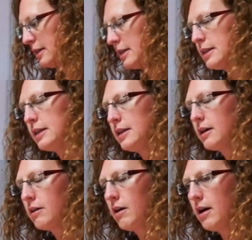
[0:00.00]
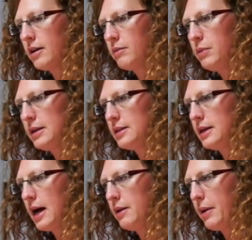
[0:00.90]
isn't in the cloth, but it's
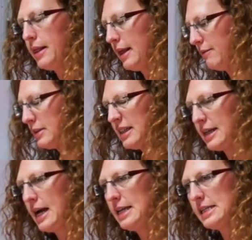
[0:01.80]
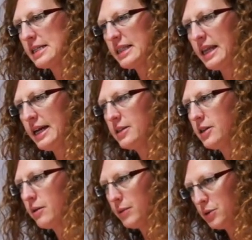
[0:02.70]
not in my lefse. It kind of just lays
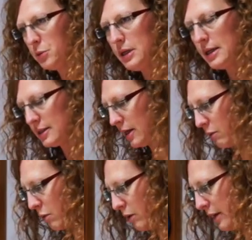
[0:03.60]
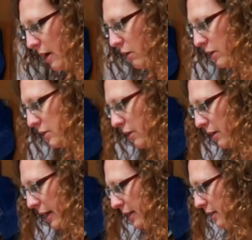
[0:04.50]
there between as I roll it out. So I
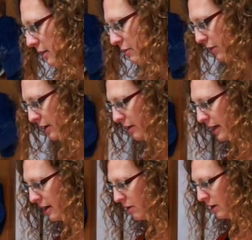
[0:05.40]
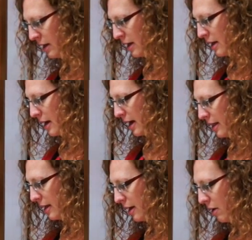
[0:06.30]
like to sprinkle that out.
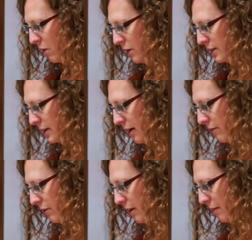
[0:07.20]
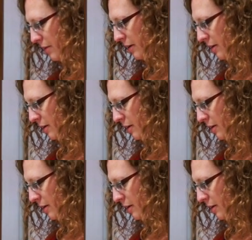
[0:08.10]
And then I always cover up